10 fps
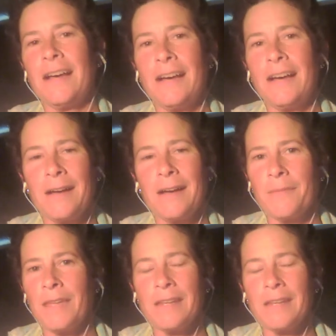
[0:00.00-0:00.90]

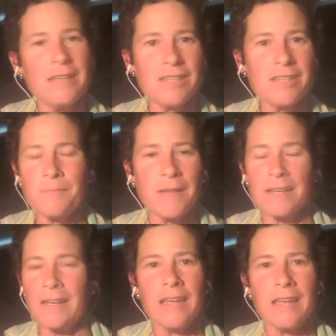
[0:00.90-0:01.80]
And he's just
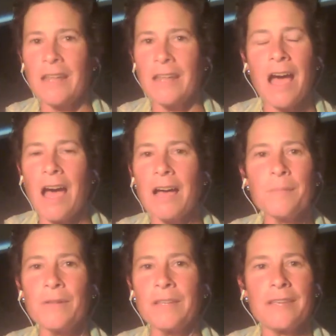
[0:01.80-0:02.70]
been an
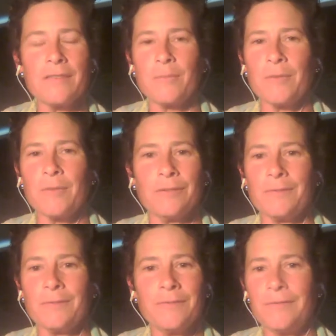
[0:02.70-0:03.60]

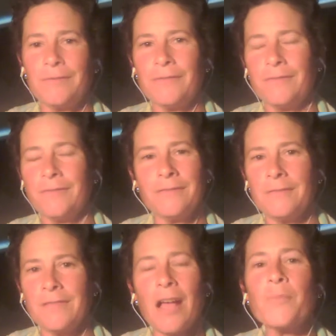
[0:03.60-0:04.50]
unbelievable
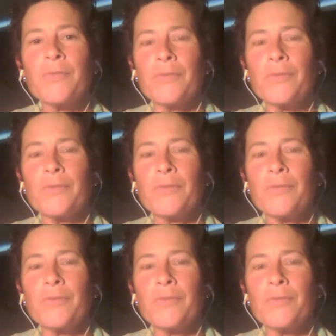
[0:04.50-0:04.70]
help